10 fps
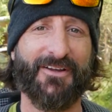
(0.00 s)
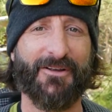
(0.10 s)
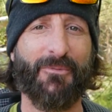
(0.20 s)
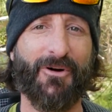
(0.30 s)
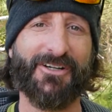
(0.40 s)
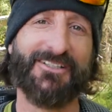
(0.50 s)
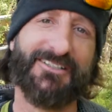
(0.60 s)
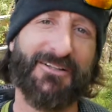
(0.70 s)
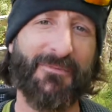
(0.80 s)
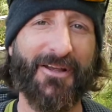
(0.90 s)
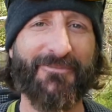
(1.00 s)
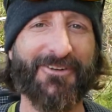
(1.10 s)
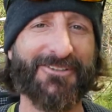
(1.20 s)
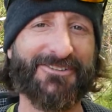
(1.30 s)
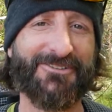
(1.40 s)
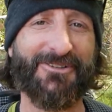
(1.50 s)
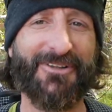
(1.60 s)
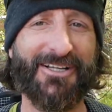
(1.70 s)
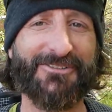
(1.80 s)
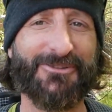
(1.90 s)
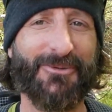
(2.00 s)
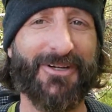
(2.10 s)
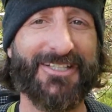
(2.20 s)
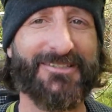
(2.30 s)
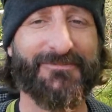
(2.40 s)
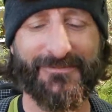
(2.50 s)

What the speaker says: Good morning, May 1st, 2020.